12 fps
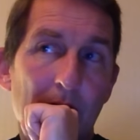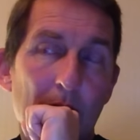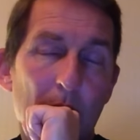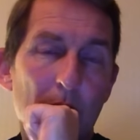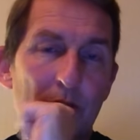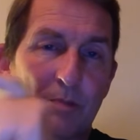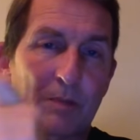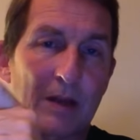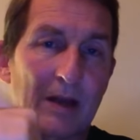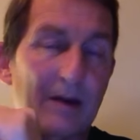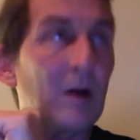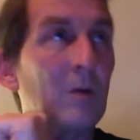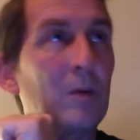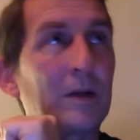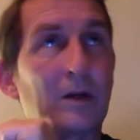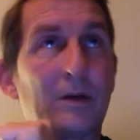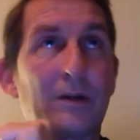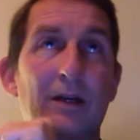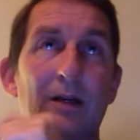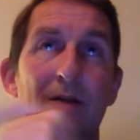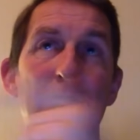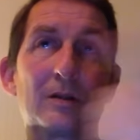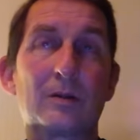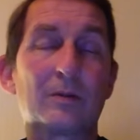What's your plan? Oh, we're going down
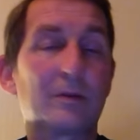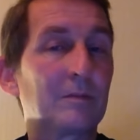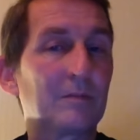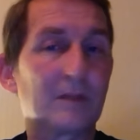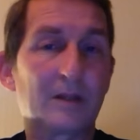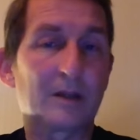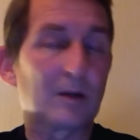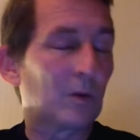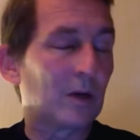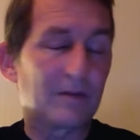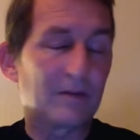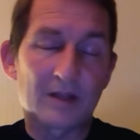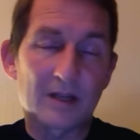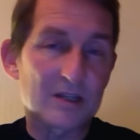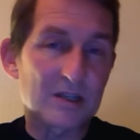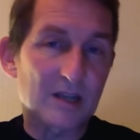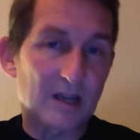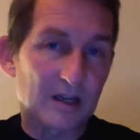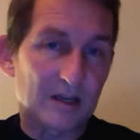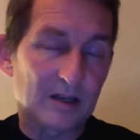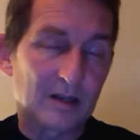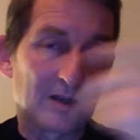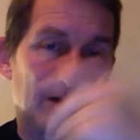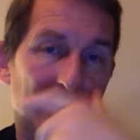to, you know, whatever they said
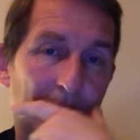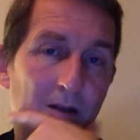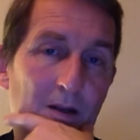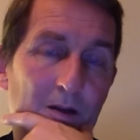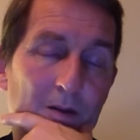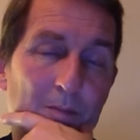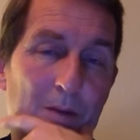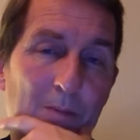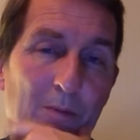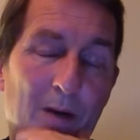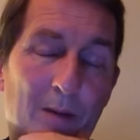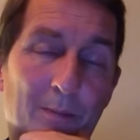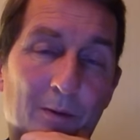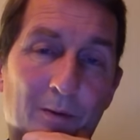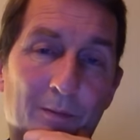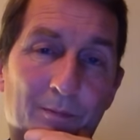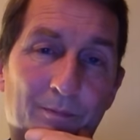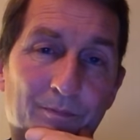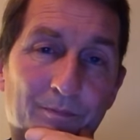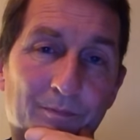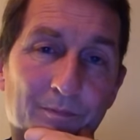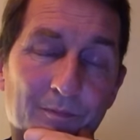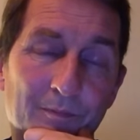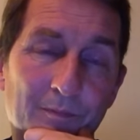mumble mumble.
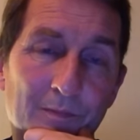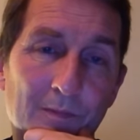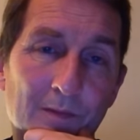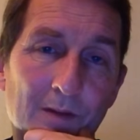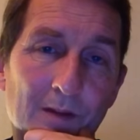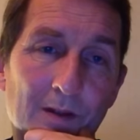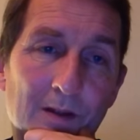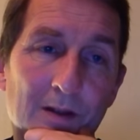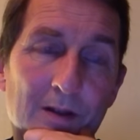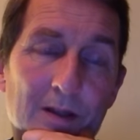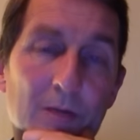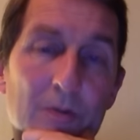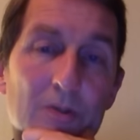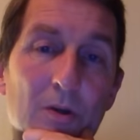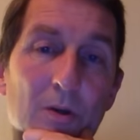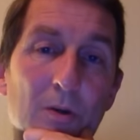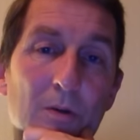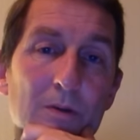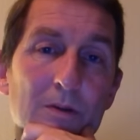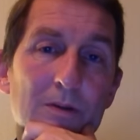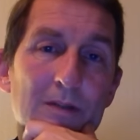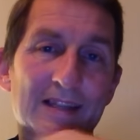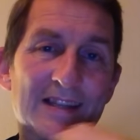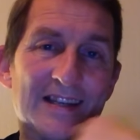They were told,
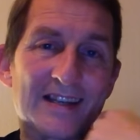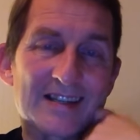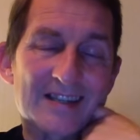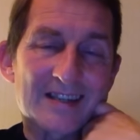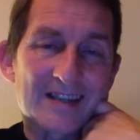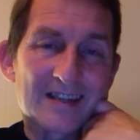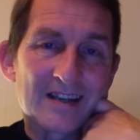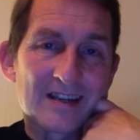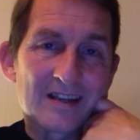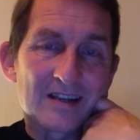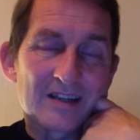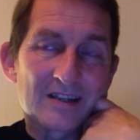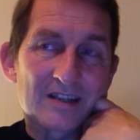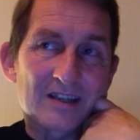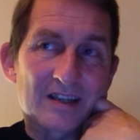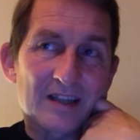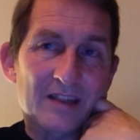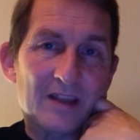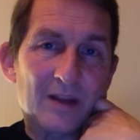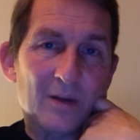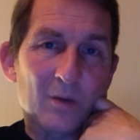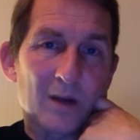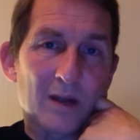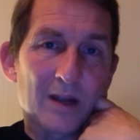get this, to get their
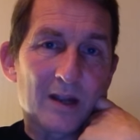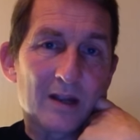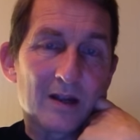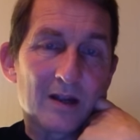way